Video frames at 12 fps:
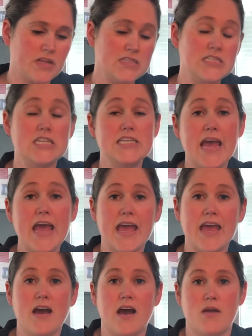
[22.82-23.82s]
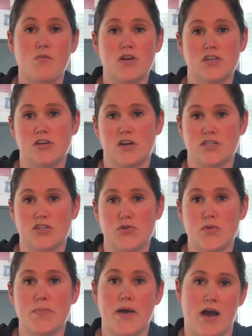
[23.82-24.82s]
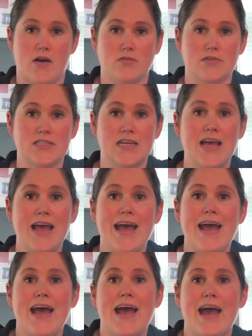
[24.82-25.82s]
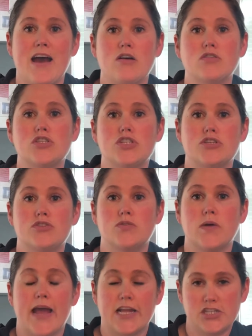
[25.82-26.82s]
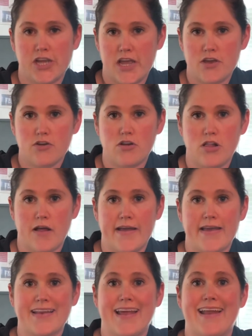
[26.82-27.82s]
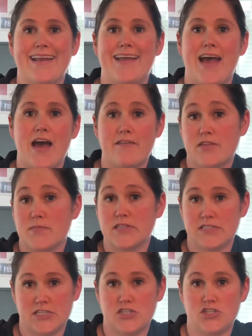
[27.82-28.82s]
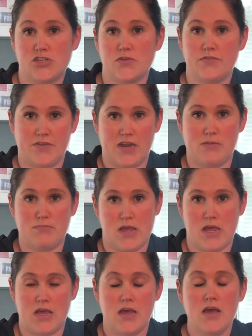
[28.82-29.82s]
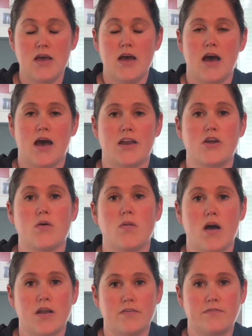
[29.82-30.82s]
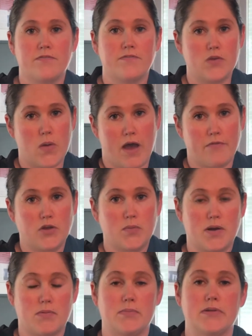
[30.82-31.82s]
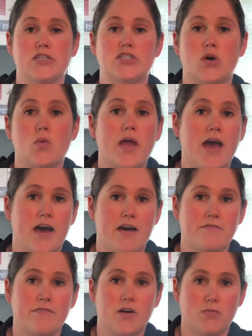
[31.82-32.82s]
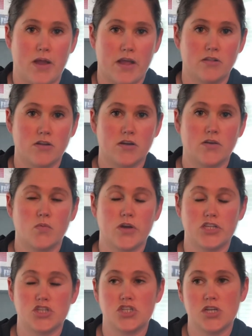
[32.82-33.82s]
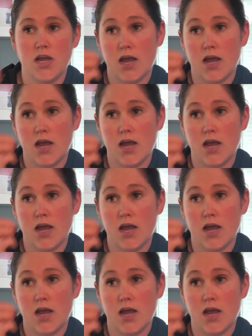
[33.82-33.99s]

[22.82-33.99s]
today I want to talk to you about how to educate your client and have them assist you if need be. I know a lot of you out there probably don't have a wrangler, which